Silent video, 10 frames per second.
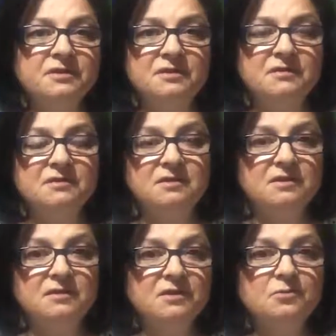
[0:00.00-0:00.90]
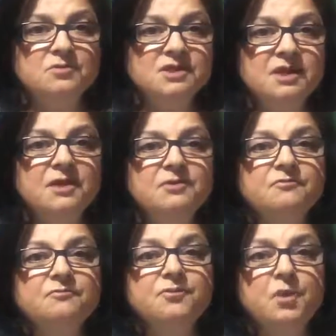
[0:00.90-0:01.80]
That there was a kind
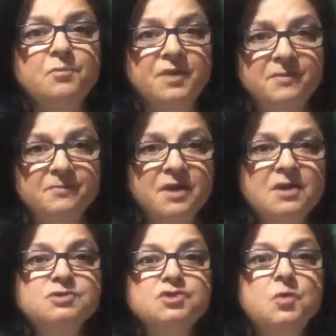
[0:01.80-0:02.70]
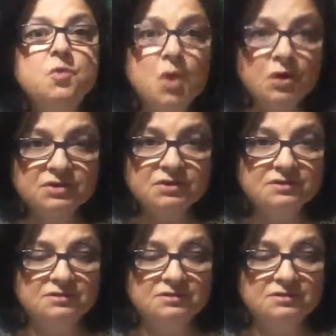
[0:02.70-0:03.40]
of problem. So what